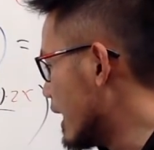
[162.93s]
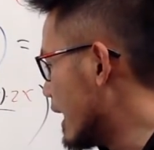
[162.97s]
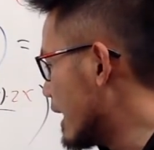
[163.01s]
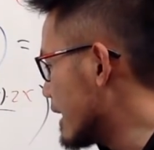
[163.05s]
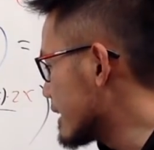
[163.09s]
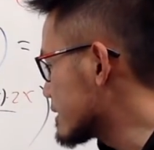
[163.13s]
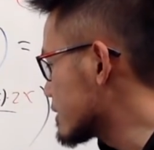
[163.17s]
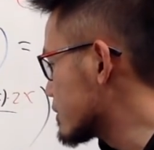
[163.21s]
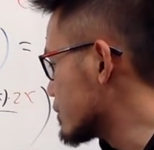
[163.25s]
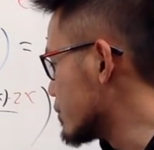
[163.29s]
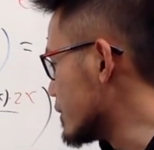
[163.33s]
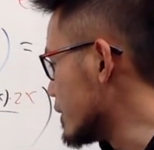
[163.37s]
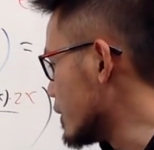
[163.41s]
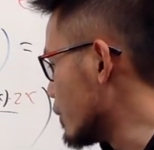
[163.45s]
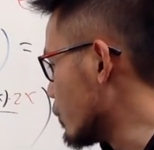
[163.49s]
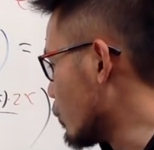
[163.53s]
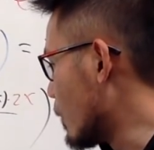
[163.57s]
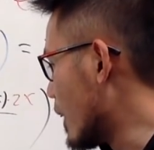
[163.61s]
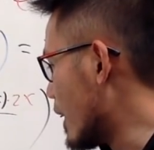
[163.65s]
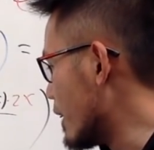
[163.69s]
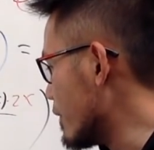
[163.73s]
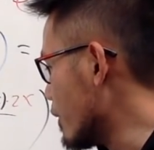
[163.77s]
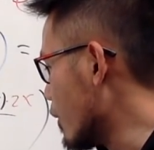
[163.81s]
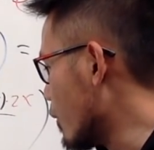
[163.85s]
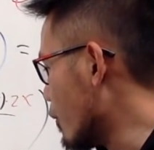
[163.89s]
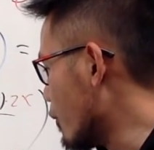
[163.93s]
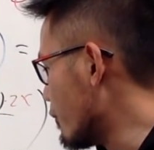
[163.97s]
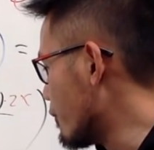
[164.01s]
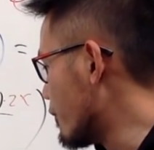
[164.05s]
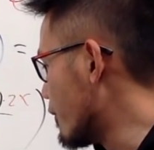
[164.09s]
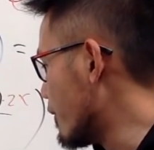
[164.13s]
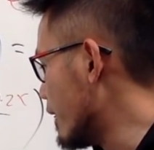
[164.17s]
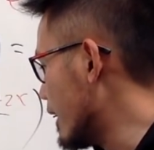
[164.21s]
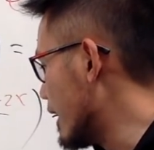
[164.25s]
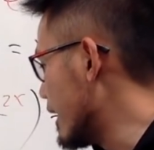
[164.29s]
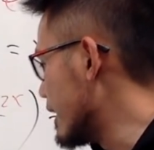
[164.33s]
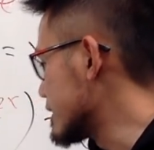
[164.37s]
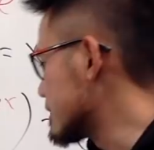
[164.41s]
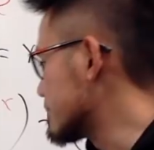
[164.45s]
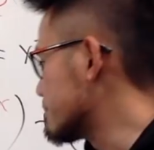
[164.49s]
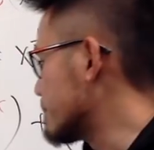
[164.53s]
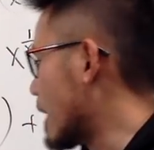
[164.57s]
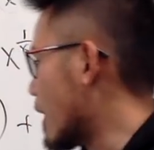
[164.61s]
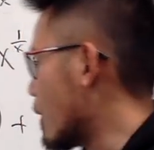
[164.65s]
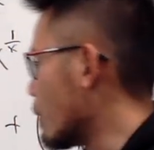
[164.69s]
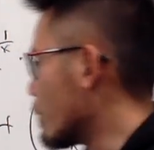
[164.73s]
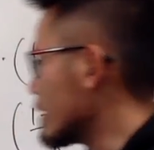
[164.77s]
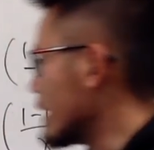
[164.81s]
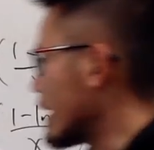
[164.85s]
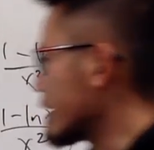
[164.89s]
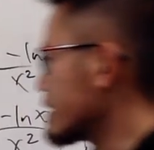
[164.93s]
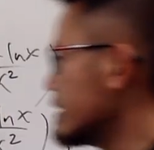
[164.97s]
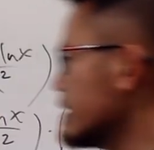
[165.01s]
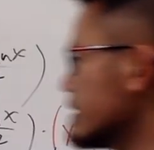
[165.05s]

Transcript: x to the 1 over x power like